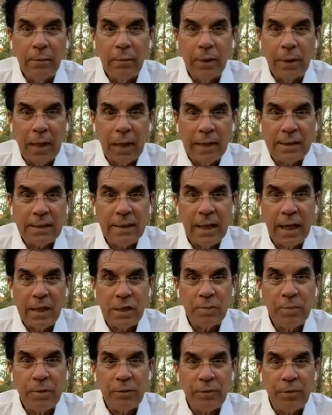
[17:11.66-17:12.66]
when I was in the
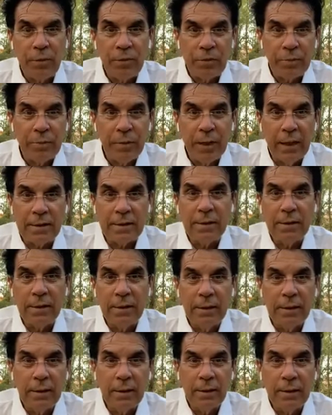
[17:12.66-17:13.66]
hospital for those months.
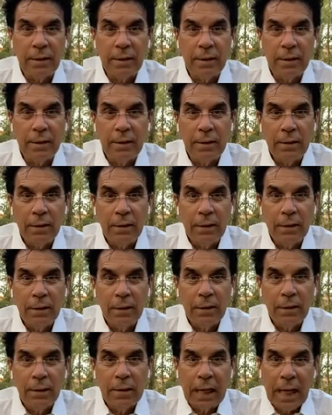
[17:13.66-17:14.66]

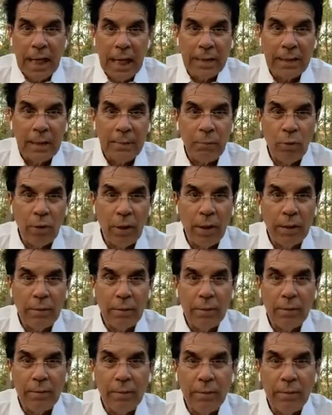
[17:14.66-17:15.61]
And they brought,